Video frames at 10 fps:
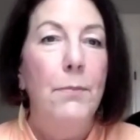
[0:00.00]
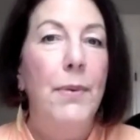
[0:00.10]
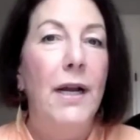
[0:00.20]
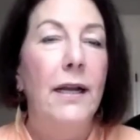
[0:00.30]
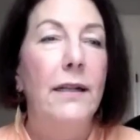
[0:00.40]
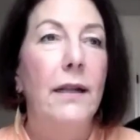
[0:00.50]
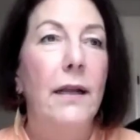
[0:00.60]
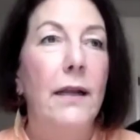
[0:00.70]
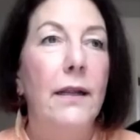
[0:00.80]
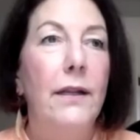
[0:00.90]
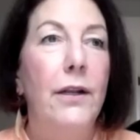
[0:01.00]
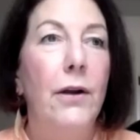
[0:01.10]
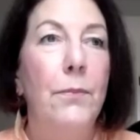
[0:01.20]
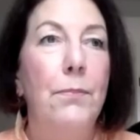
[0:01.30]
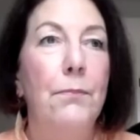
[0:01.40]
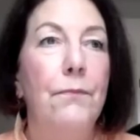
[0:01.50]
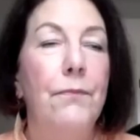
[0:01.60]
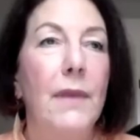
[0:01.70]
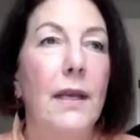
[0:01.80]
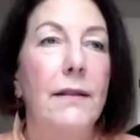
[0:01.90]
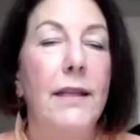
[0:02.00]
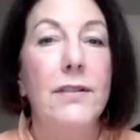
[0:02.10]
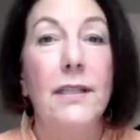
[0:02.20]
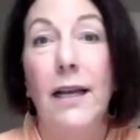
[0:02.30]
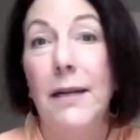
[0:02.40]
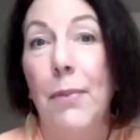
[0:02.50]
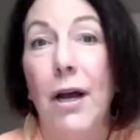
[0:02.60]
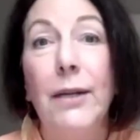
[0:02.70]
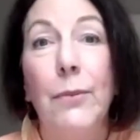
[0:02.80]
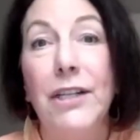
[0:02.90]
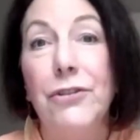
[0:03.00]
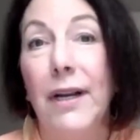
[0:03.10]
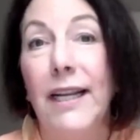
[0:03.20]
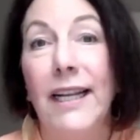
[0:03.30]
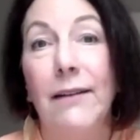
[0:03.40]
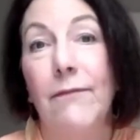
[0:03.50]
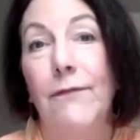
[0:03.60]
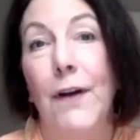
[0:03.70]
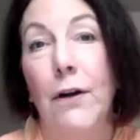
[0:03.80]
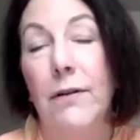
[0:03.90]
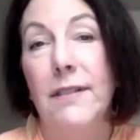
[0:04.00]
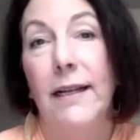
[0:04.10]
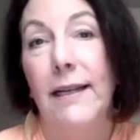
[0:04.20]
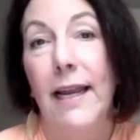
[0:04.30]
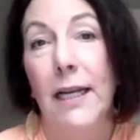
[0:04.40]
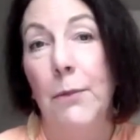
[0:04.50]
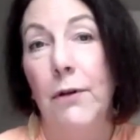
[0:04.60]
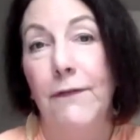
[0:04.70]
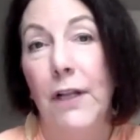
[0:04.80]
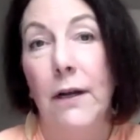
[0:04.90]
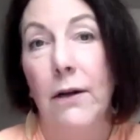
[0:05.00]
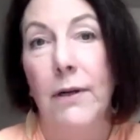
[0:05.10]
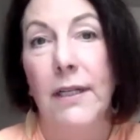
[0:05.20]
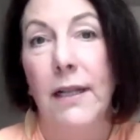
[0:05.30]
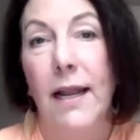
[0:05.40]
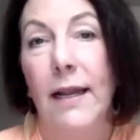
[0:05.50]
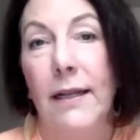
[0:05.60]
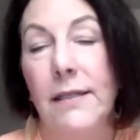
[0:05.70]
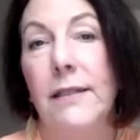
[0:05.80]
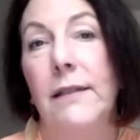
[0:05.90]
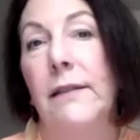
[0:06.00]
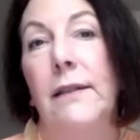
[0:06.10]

But, you know, there's a lot of body weight training folks like Animal Flow, and